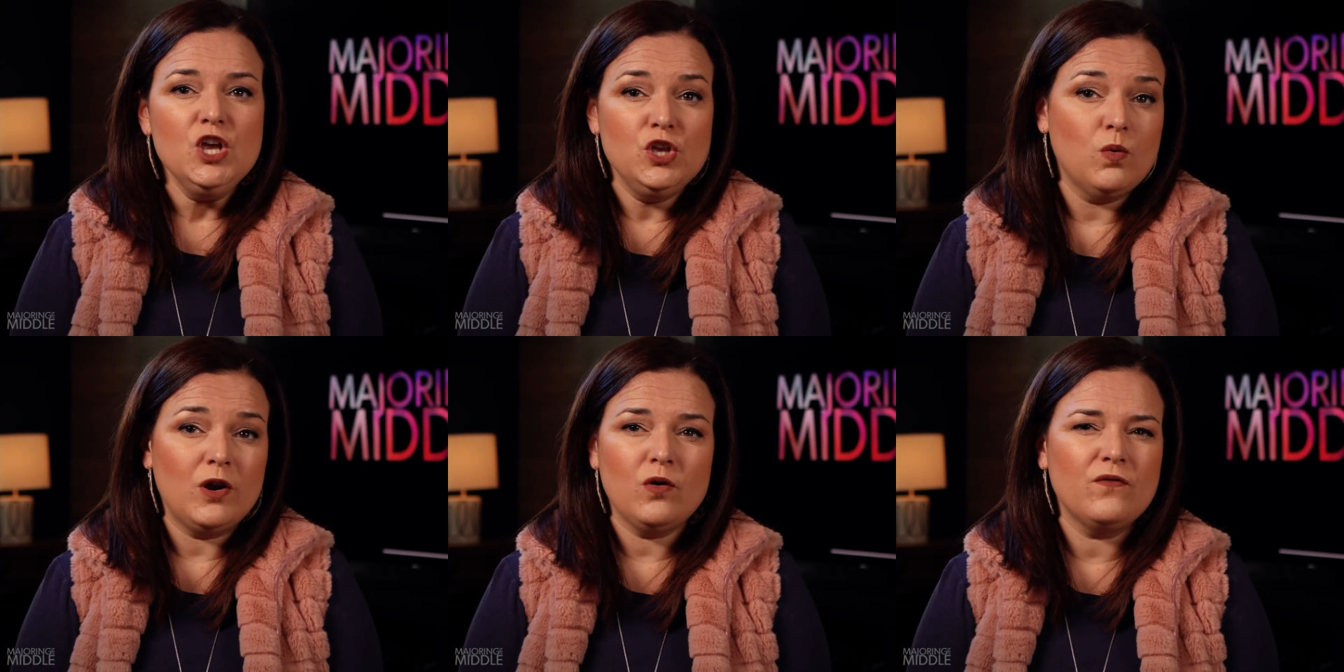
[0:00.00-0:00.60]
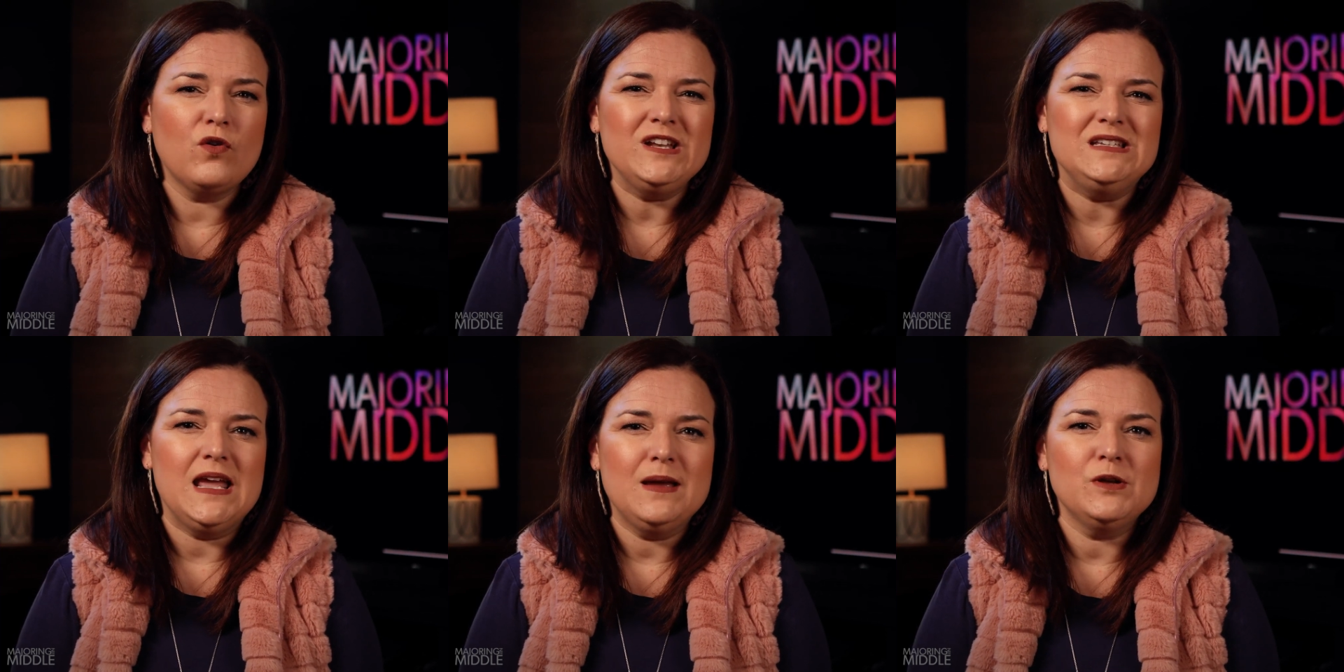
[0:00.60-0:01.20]
you want to avoid
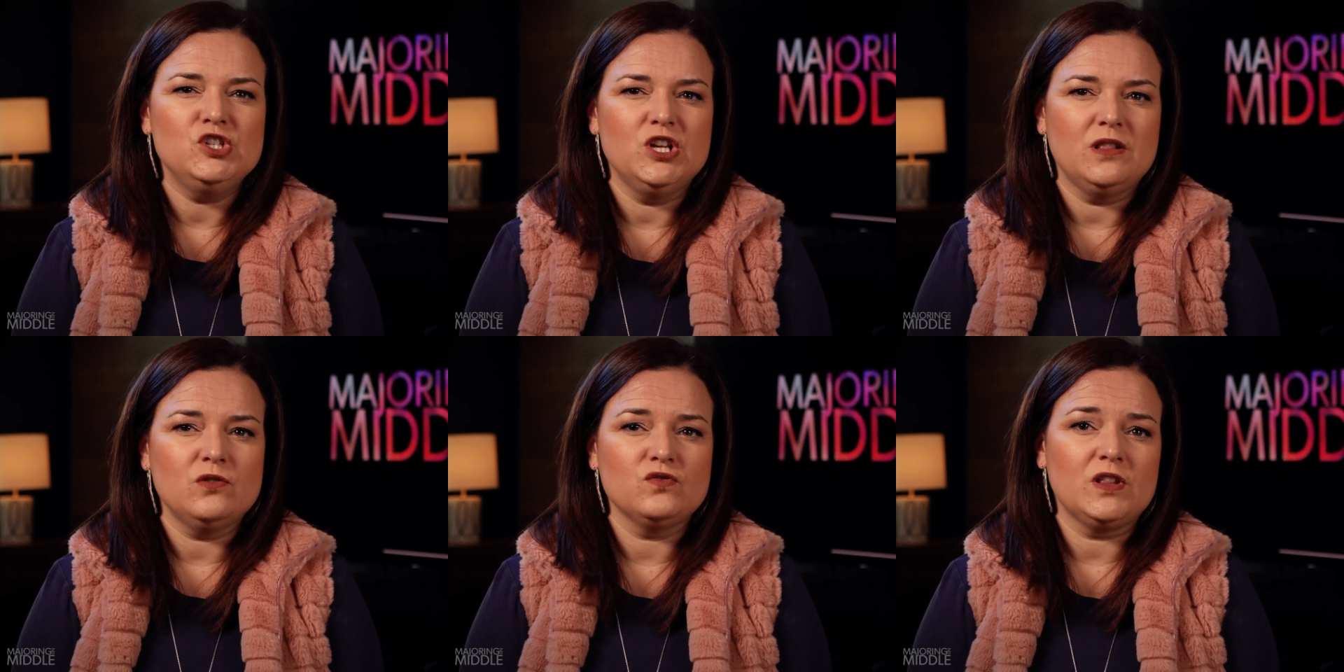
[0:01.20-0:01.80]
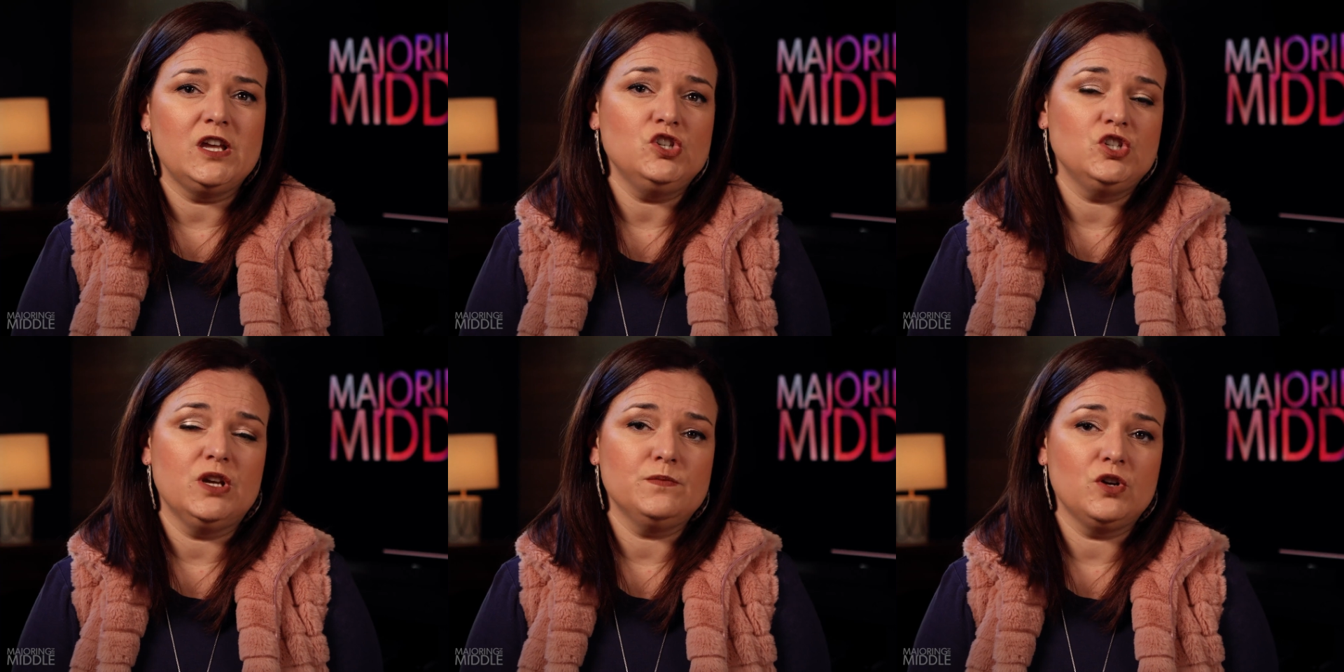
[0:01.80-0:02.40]
damaging those
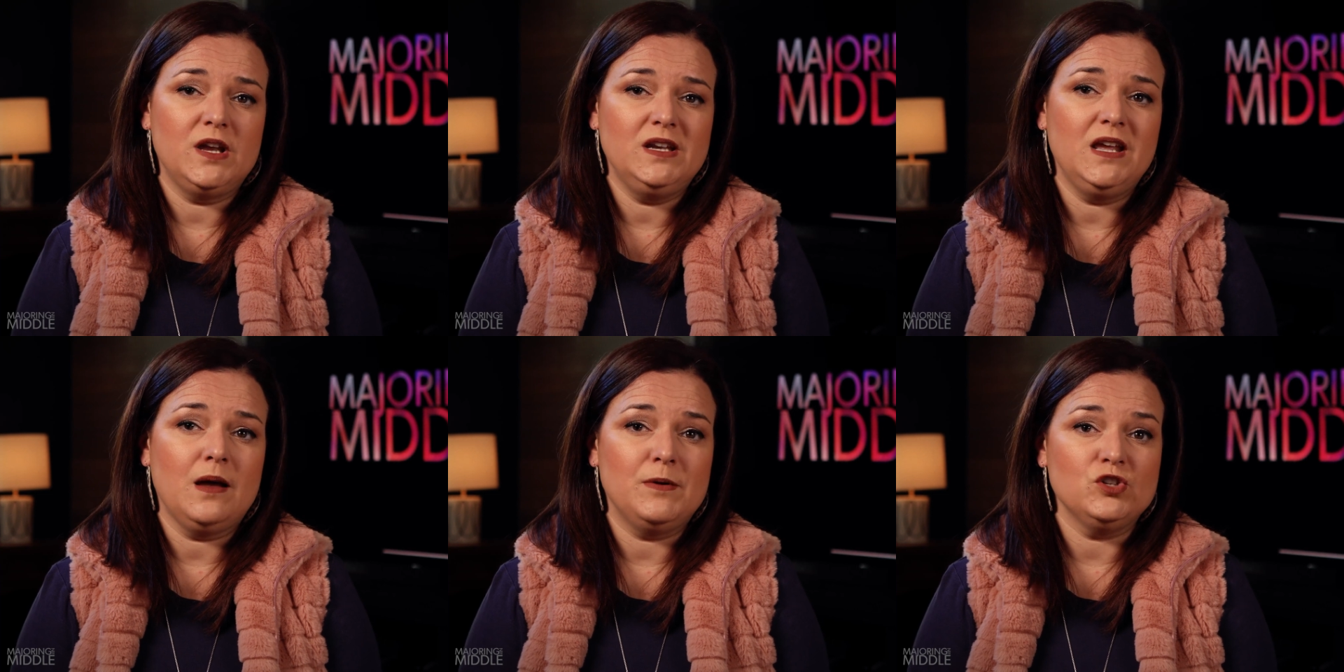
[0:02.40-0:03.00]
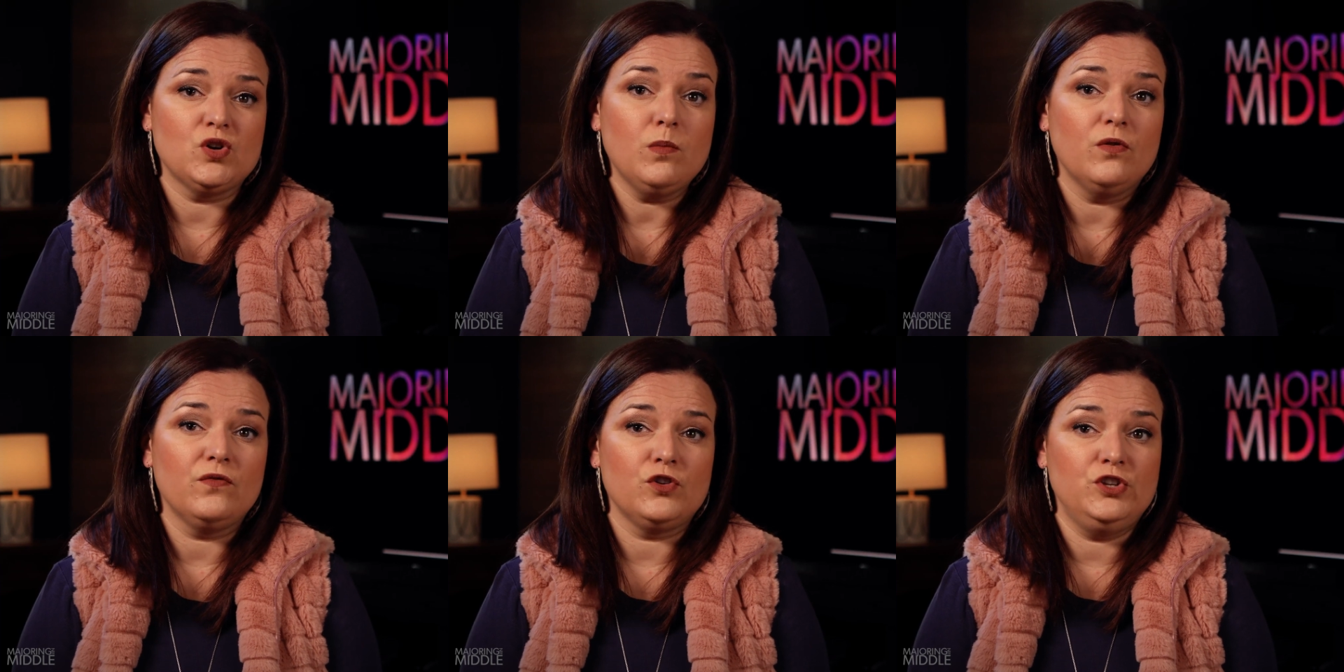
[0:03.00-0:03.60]
relationships or ending up in
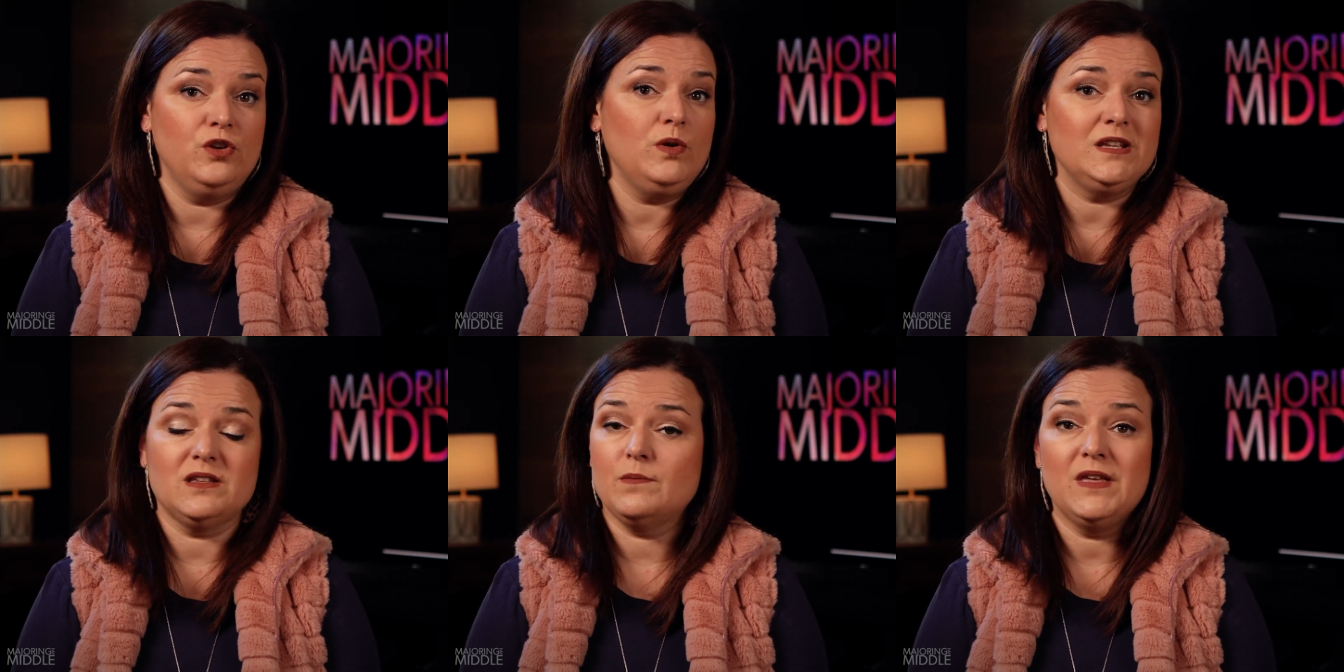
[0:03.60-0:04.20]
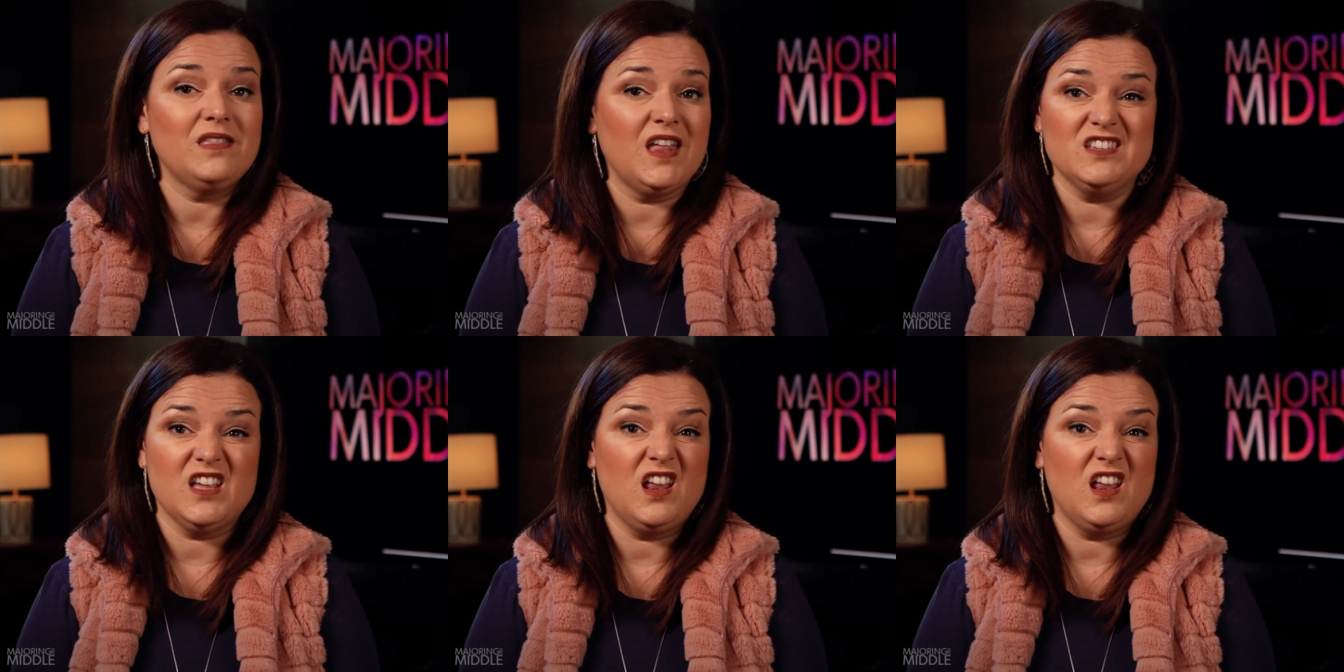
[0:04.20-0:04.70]
trouble for doing something that is